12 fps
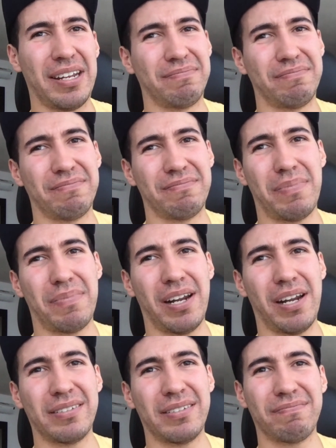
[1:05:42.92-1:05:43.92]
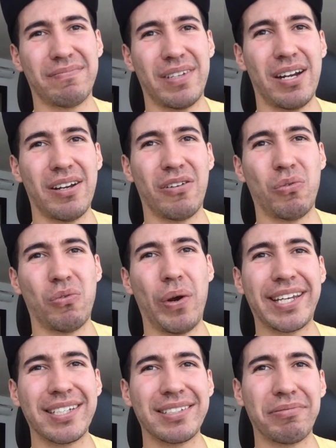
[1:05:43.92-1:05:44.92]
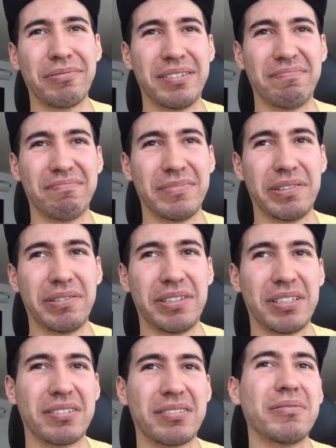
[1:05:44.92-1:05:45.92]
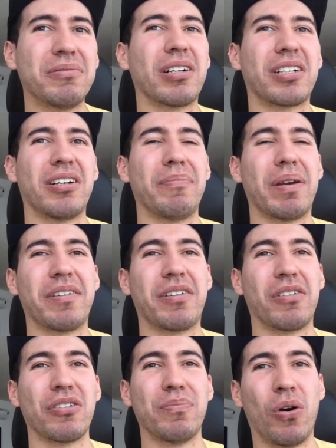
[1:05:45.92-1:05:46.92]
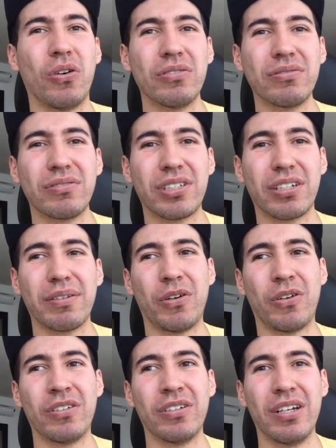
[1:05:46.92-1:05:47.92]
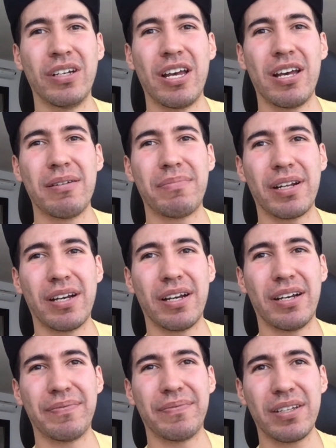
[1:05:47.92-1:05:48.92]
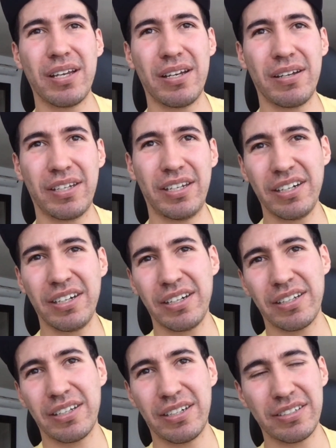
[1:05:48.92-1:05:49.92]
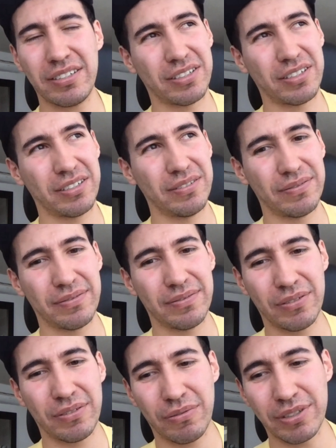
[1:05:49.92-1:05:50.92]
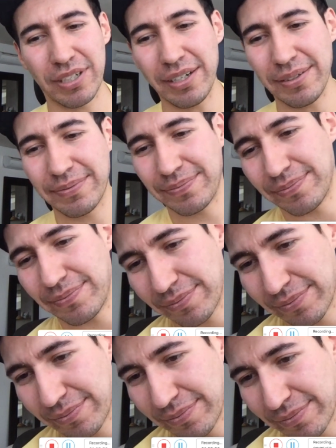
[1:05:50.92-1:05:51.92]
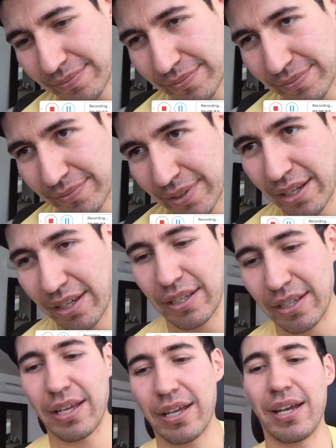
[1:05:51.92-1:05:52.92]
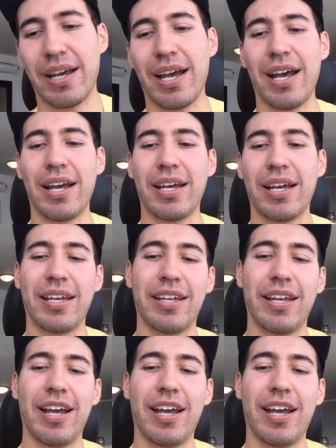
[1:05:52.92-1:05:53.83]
and then I don't know, weekends we just walk around, maybe go to the mall, show the mall. But do people talk English? Do people speak English there?